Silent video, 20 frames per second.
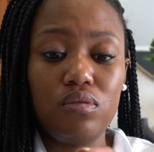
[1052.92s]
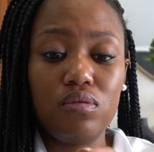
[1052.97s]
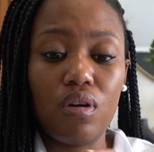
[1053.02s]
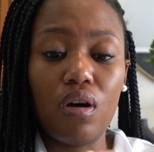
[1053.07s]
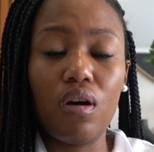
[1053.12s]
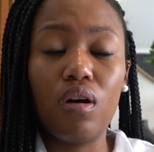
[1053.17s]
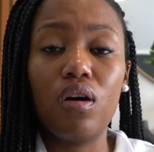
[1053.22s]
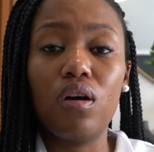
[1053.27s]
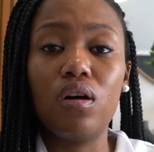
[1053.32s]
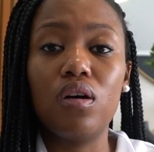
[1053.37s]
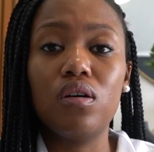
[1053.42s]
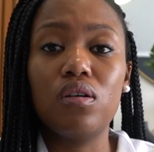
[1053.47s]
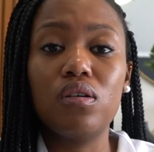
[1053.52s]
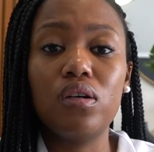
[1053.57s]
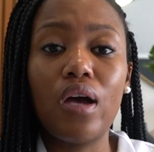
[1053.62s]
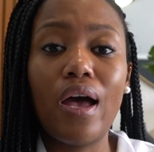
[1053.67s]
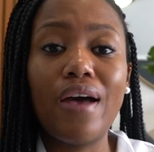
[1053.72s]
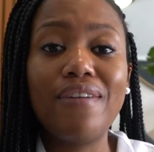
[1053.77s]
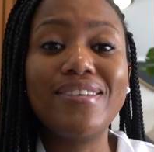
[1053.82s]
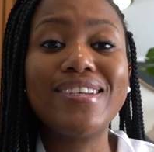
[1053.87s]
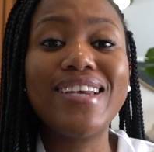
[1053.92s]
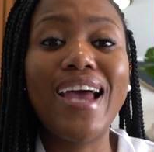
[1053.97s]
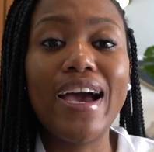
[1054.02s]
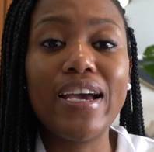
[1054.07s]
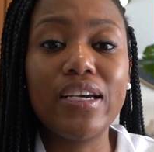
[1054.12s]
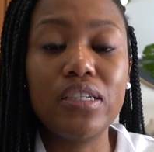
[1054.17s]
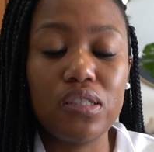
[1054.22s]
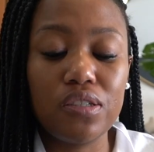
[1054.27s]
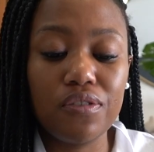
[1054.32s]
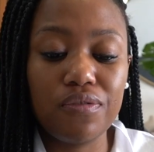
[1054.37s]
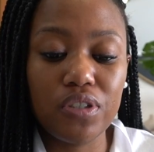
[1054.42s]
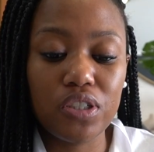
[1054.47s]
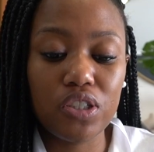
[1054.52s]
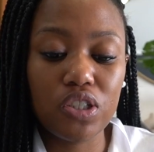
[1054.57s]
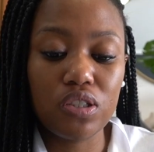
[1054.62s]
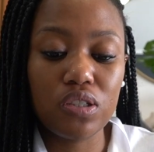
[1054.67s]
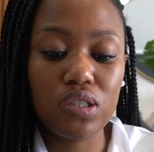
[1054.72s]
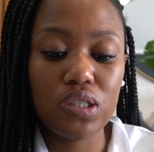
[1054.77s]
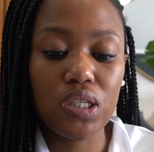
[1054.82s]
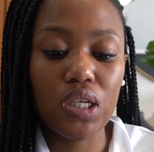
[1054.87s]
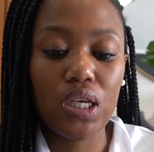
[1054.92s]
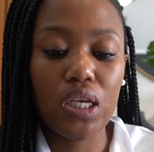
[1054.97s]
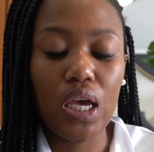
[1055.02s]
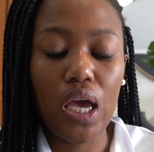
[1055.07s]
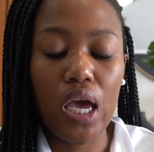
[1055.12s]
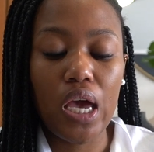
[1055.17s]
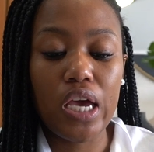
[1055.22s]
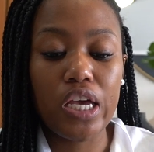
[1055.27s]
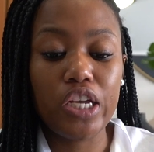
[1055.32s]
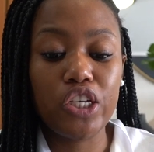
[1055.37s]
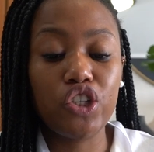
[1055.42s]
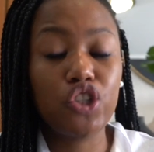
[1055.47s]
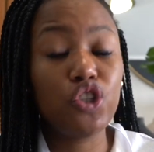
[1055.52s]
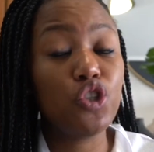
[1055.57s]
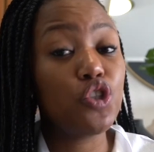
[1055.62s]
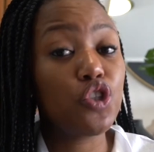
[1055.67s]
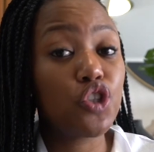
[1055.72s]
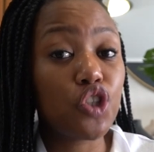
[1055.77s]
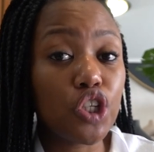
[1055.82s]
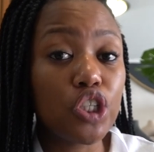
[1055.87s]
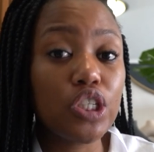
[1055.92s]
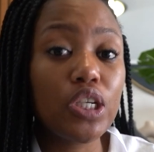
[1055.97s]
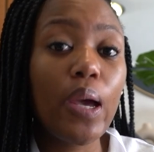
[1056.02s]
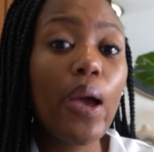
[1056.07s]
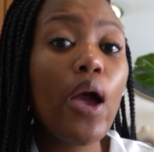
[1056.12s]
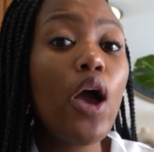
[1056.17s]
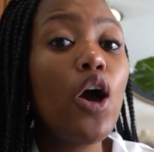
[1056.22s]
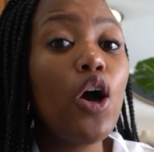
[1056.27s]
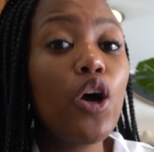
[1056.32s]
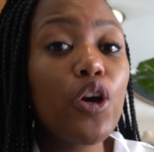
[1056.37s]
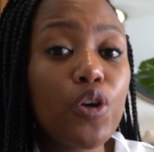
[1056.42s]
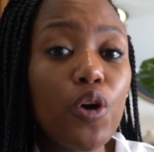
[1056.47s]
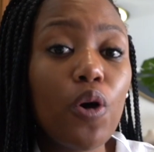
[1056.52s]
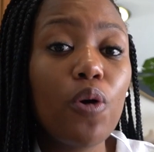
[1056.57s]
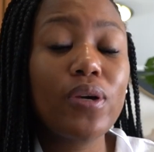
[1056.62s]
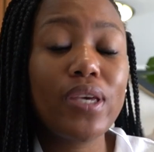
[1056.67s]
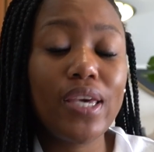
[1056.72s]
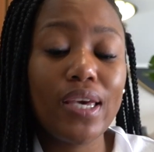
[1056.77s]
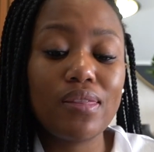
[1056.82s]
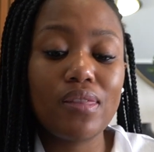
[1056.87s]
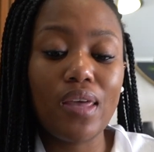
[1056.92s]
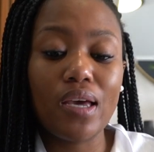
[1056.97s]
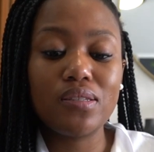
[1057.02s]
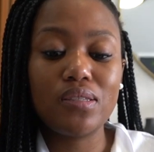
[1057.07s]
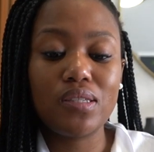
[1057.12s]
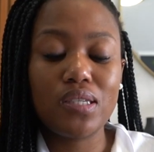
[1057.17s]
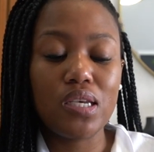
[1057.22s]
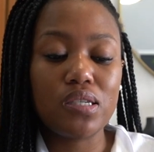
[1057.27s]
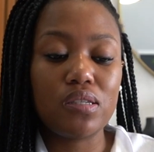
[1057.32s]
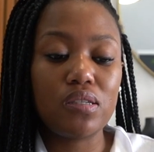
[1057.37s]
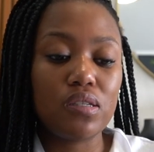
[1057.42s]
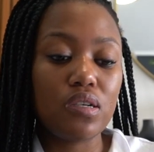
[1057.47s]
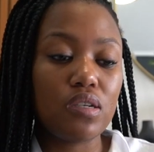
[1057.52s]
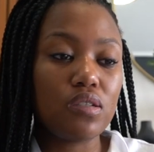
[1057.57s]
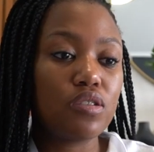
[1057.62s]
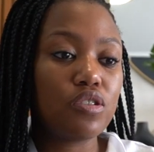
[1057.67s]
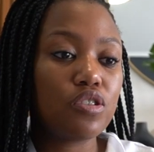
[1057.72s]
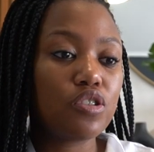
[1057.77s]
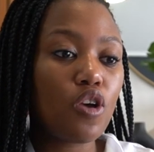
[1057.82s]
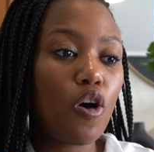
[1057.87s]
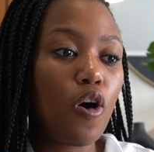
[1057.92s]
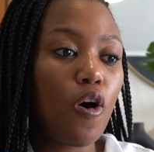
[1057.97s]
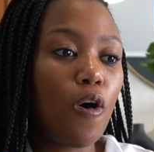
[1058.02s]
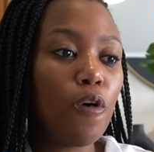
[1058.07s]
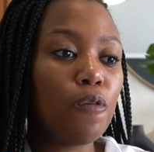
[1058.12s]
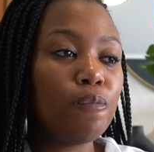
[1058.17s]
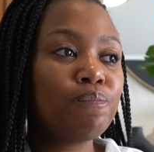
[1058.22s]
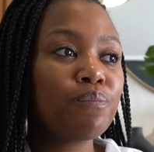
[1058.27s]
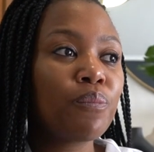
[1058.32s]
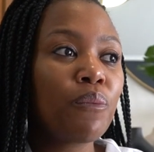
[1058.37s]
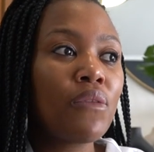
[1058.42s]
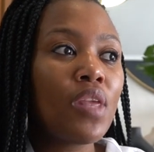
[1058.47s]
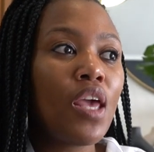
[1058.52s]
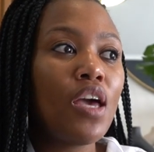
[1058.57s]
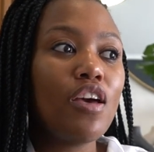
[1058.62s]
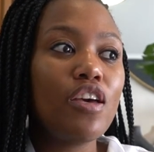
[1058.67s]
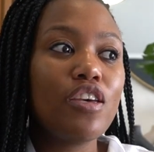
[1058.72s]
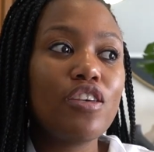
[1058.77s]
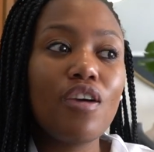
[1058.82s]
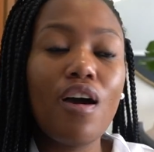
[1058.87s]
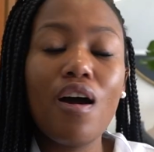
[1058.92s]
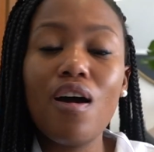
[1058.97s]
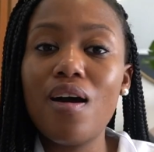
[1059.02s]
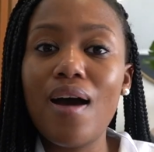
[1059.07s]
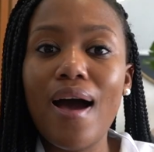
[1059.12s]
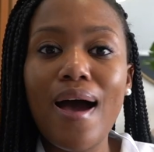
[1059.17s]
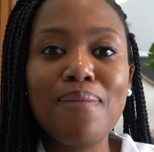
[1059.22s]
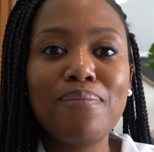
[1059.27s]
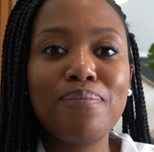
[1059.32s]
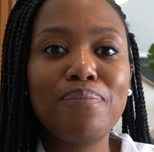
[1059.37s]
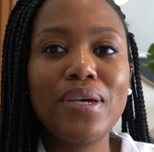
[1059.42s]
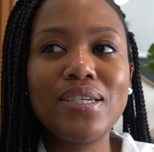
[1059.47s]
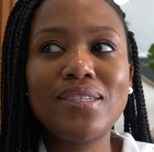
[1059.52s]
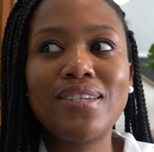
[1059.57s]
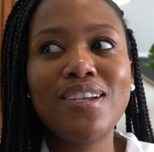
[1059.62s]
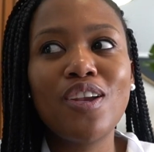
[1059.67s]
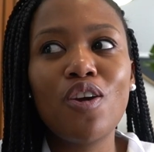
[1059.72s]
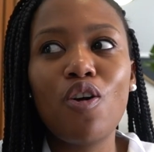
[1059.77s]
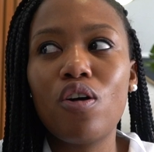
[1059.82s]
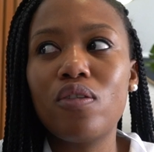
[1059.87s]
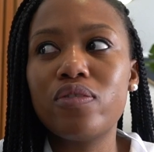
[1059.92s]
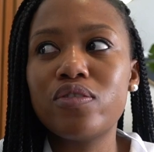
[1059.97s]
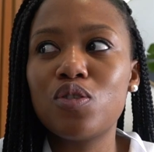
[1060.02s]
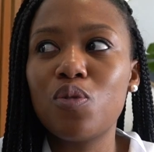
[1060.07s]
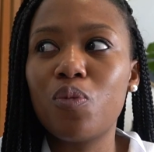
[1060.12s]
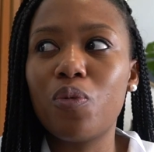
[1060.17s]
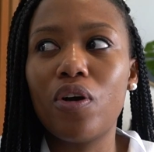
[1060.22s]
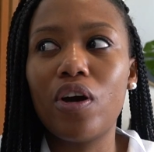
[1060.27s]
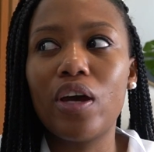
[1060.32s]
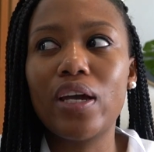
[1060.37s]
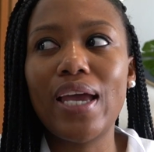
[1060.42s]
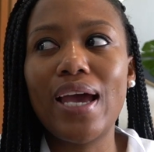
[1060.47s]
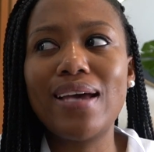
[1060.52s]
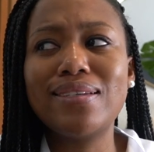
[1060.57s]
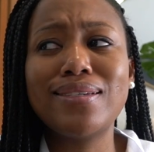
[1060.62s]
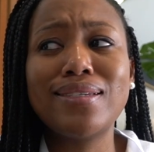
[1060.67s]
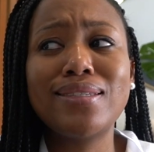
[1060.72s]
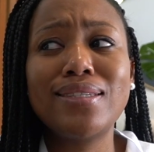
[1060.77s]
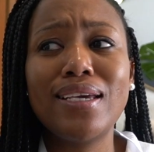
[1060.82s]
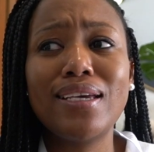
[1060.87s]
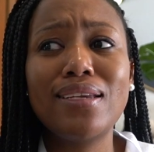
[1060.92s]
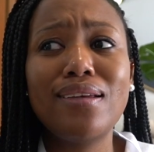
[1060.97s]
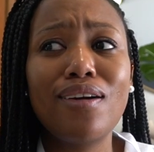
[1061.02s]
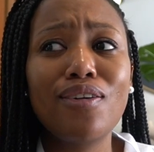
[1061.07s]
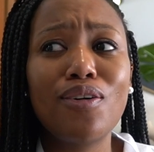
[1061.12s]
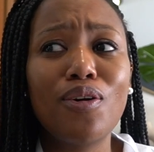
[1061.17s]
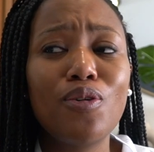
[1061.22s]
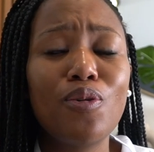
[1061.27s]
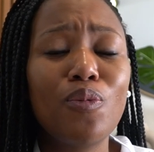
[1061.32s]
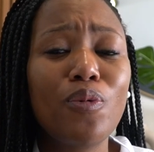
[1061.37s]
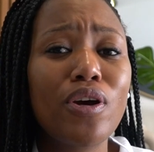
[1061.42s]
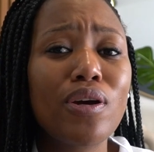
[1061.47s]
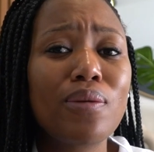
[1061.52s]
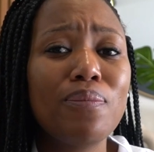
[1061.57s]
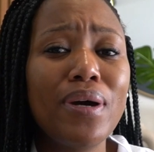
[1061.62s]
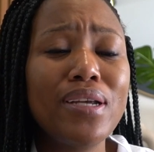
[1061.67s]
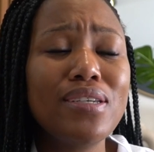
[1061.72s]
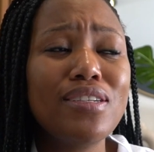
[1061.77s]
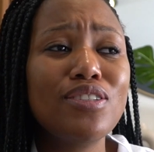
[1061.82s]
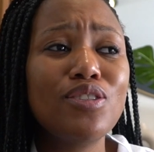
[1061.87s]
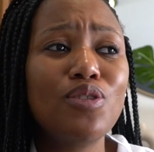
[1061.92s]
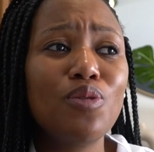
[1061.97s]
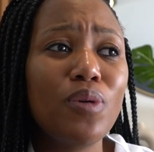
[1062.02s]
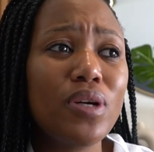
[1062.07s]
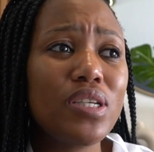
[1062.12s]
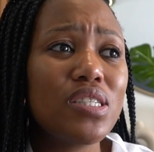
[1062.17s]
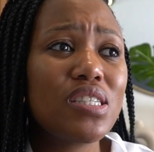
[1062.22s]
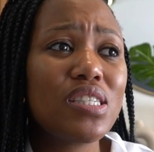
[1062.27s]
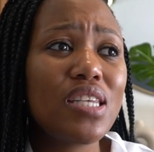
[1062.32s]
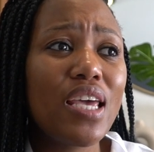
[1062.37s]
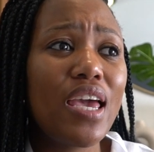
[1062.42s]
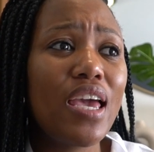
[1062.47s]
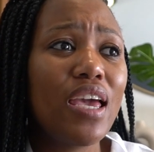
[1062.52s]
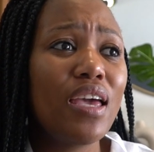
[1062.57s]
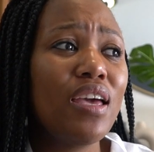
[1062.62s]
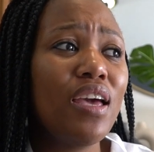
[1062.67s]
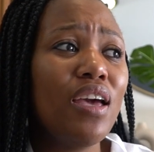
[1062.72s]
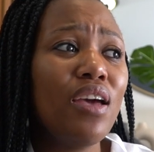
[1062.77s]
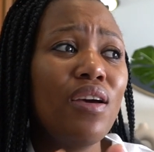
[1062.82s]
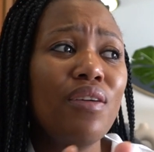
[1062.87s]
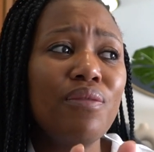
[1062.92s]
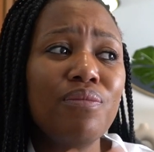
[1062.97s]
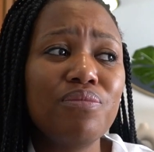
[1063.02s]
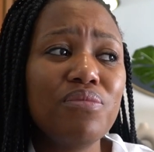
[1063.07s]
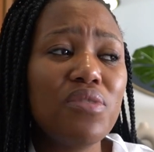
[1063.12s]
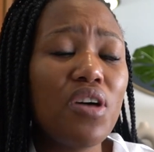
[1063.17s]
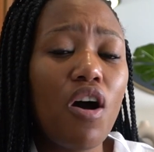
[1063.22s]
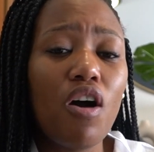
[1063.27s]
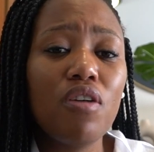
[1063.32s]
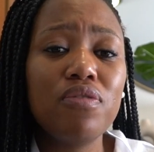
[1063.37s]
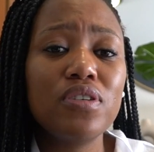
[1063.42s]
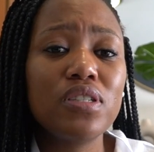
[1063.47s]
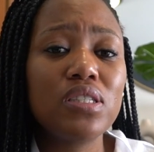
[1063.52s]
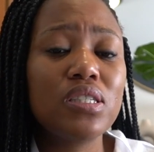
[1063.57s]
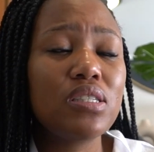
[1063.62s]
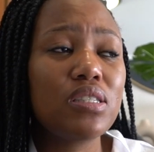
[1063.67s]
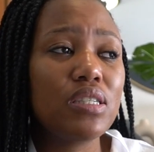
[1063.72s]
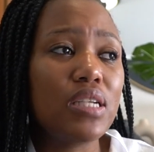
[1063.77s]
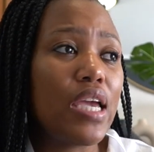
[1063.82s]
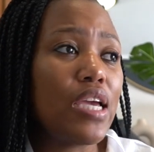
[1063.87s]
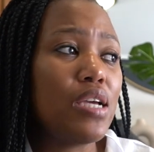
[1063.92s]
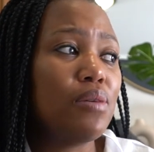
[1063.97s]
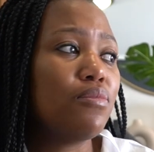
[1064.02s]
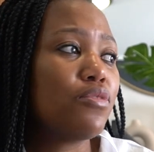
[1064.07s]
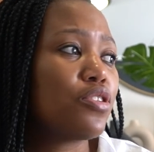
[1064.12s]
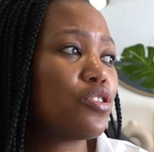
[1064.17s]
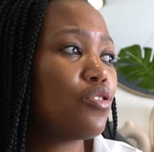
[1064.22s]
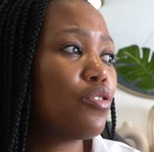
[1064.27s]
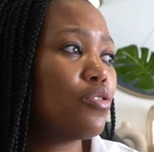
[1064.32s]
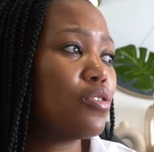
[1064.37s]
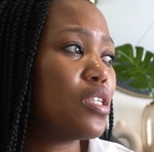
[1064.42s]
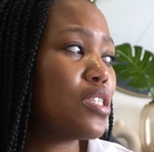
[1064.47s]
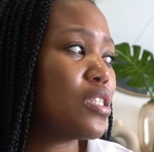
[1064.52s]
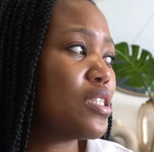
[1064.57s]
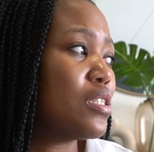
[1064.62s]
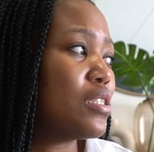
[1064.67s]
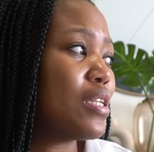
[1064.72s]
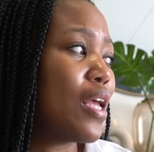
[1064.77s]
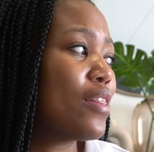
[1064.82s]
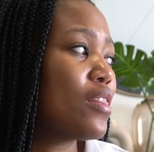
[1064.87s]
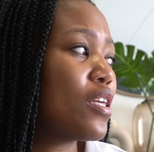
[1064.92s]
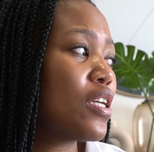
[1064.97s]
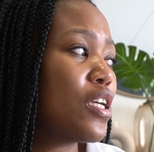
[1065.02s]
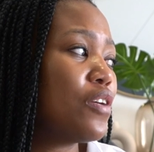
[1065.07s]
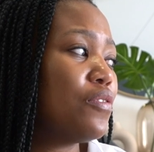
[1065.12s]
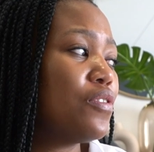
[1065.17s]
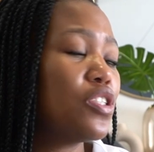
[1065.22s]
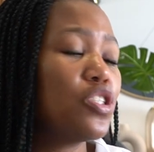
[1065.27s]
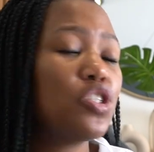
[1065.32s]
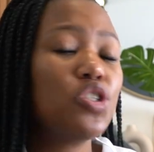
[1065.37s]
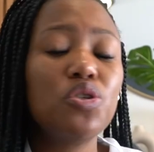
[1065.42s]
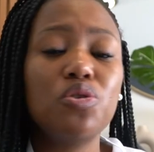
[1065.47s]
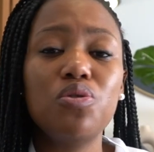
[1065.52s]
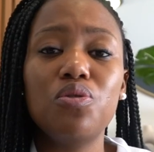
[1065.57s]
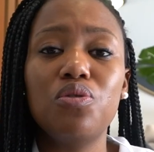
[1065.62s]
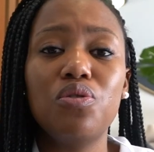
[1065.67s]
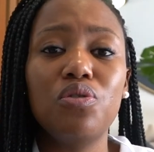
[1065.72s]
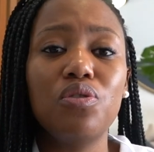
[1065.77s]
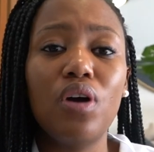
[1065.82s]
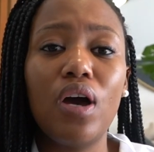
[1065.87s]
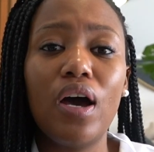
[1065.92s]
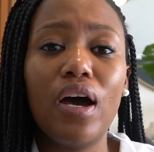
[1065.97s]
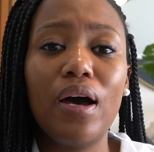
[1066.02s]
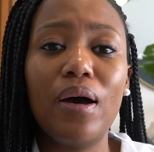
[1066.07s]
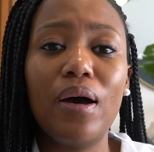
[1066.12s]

have an iron deficiency and you should go get that tested. So yeah, I'm basically off to work. As I said, I'll go to work Monday to Wednesday. The office is lame, so there's nothing even to